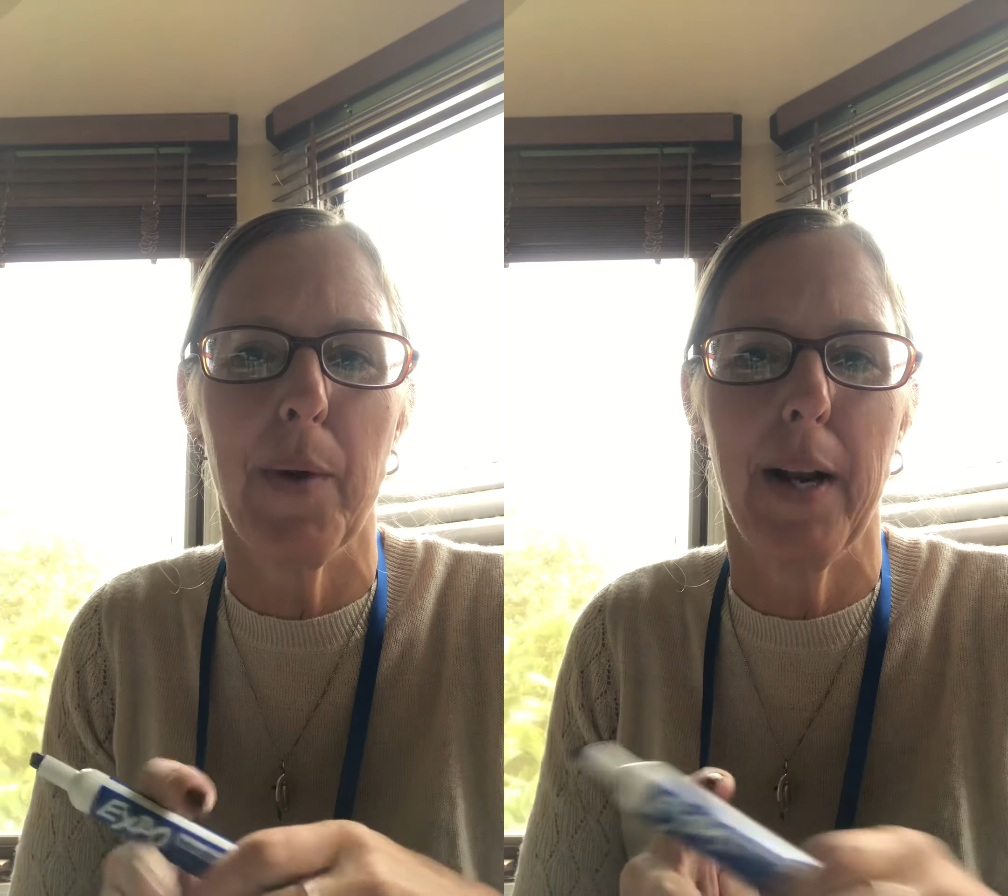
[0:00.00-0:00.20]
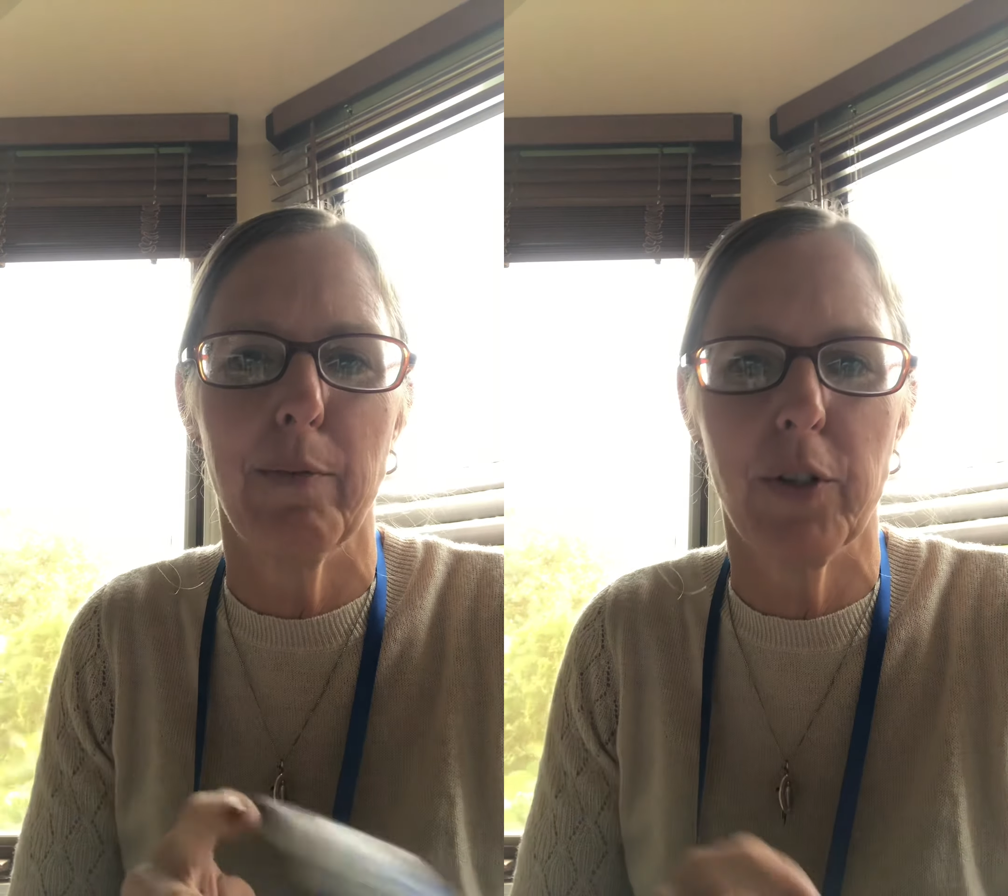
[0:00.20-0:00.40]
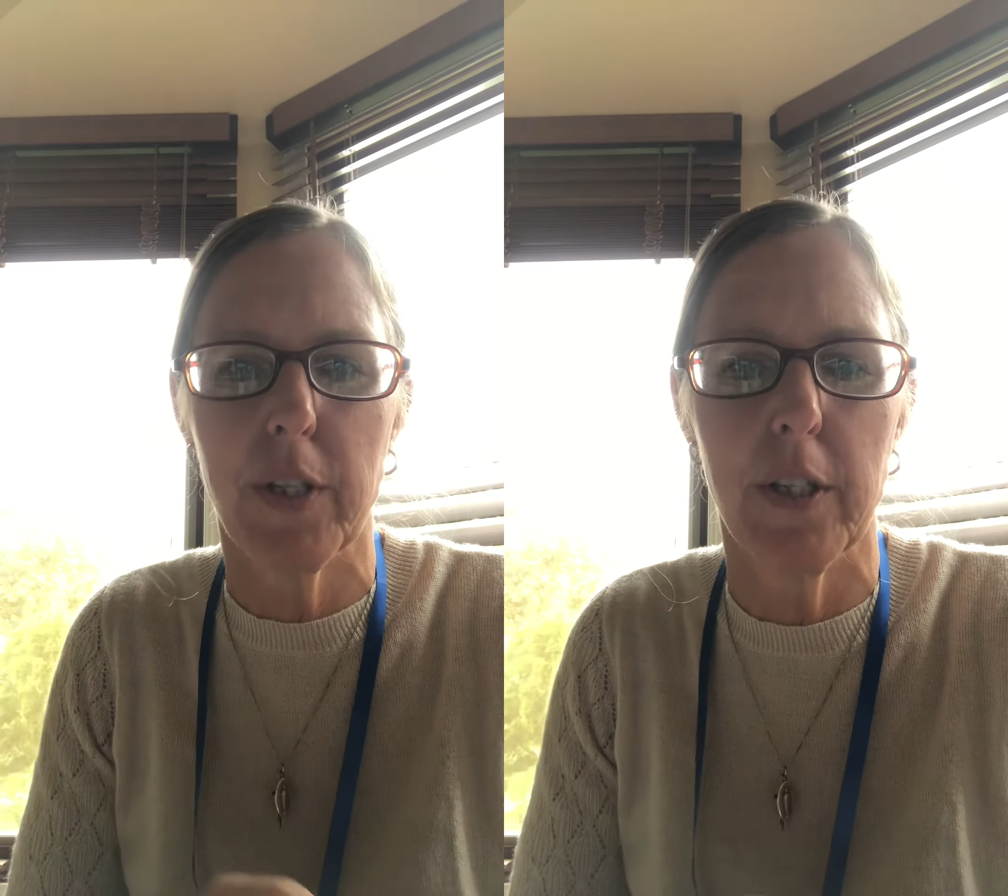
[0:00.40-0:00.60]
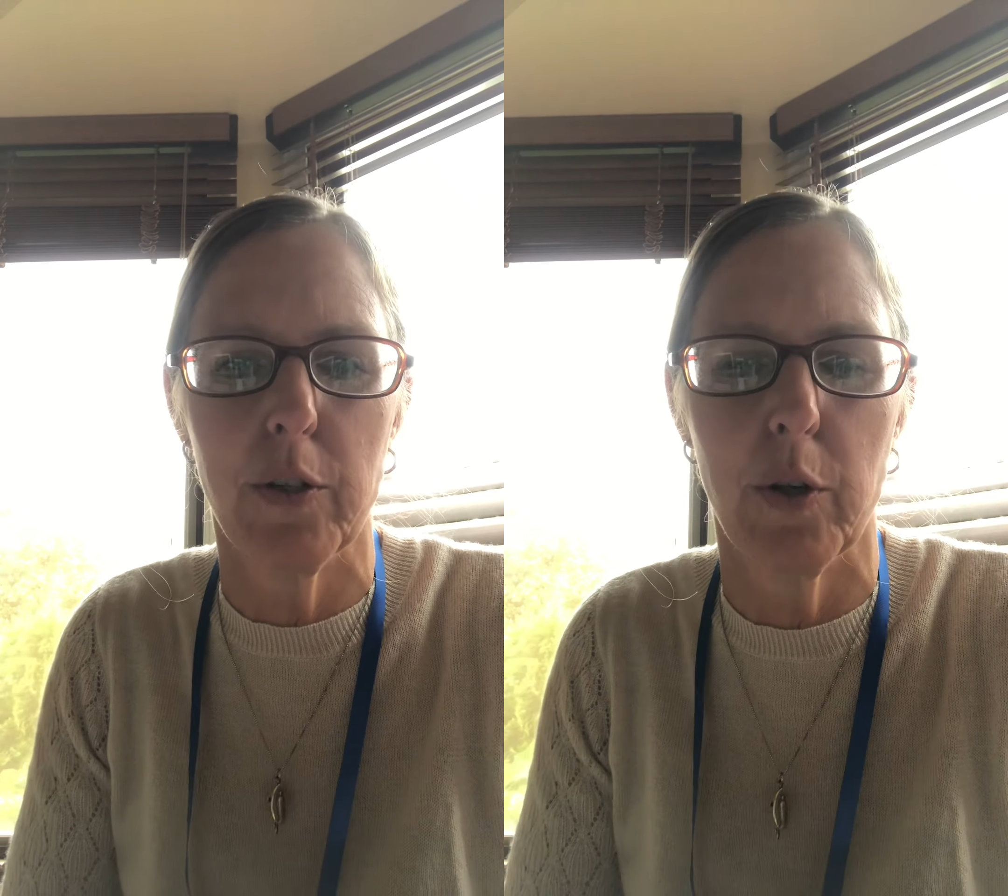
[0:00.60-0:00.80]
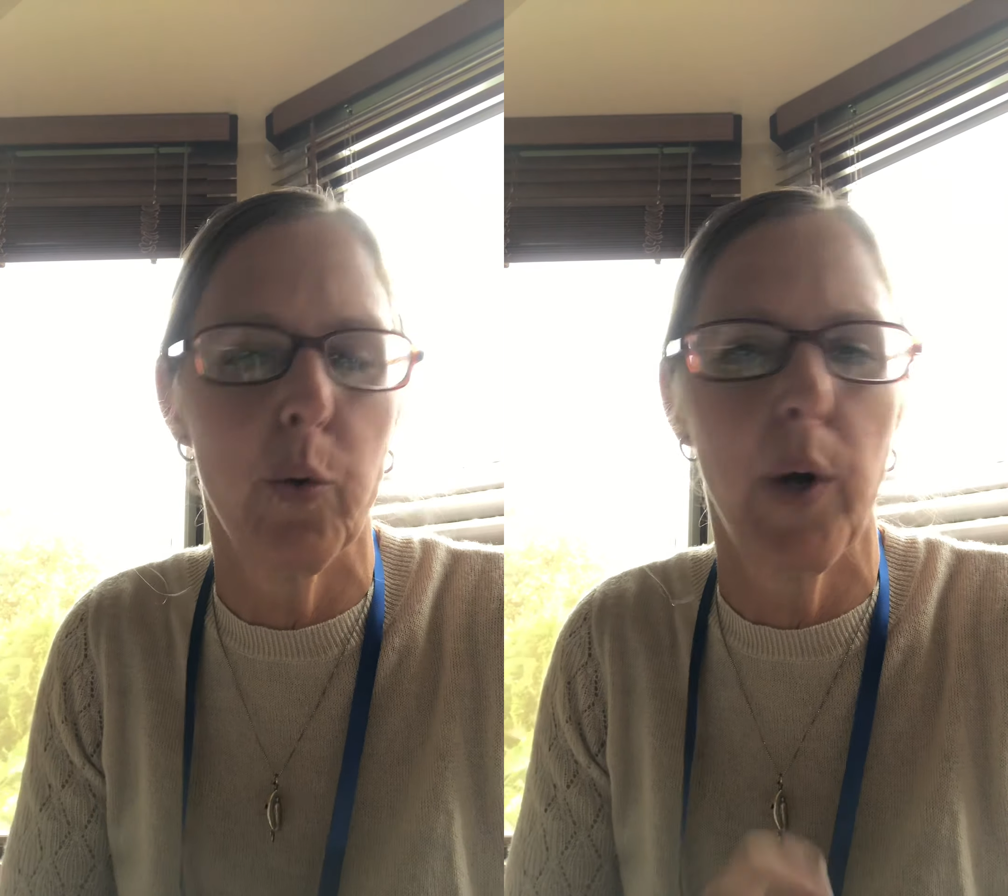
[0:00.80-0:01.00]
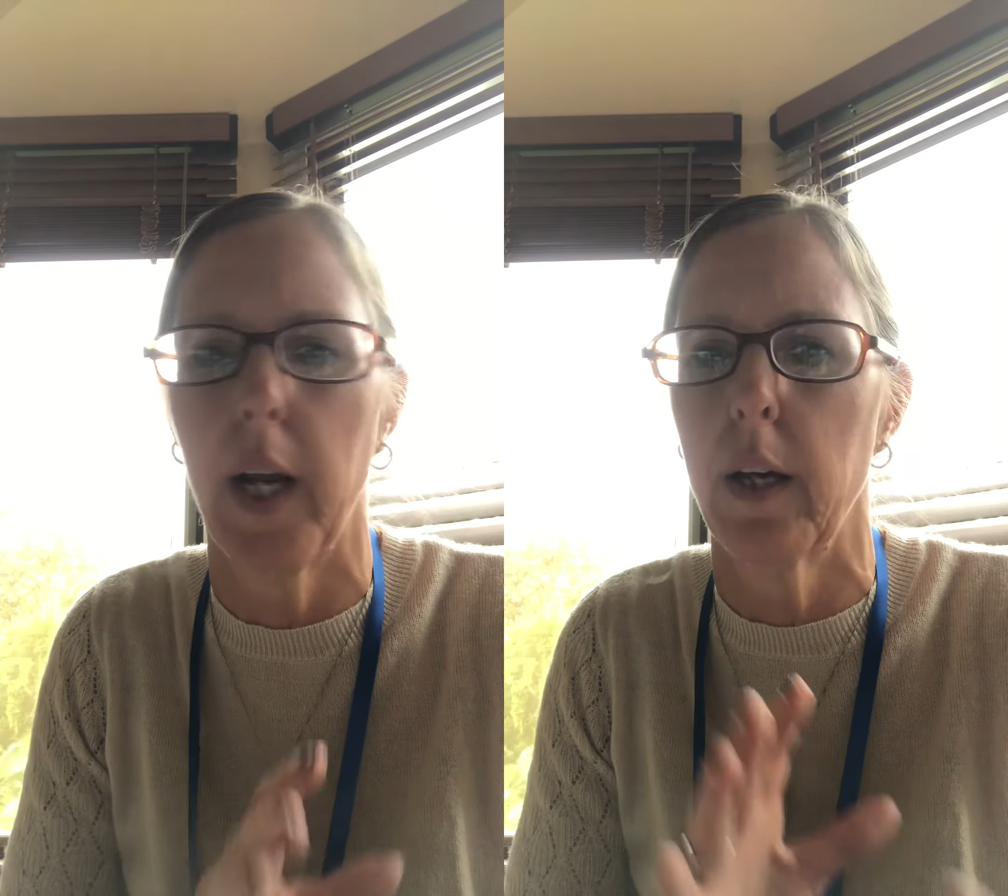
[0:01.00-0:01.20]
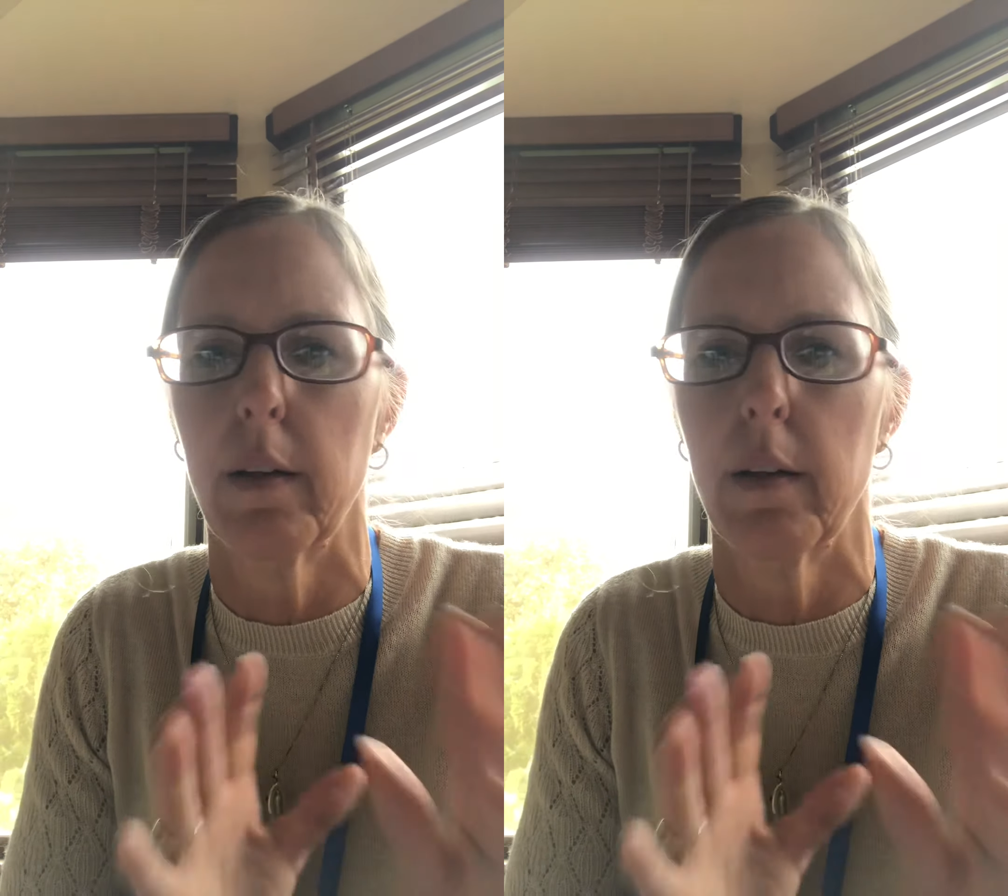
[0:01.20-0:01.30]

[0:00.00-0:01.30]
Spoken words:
and I'm just going to do a quick